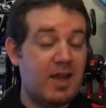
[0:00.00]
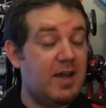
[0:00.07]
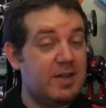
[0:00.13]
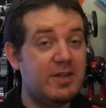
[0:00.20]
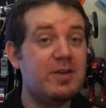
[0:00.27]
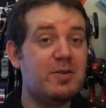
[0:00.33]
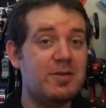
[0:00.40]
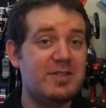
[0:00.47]
I
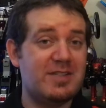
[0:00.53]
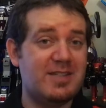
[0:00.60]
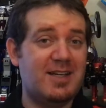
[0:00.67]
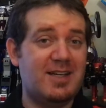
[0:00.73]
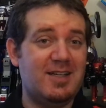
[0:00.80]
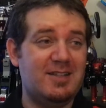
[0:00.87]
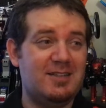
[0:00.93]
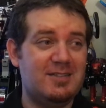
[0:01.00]
know it's
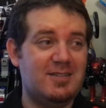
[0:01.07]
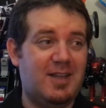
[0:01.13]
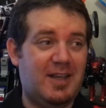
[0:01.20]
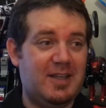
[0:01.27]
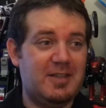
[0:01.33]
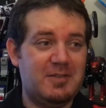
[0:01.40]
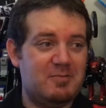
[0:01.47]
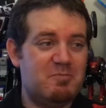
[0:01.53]
not like,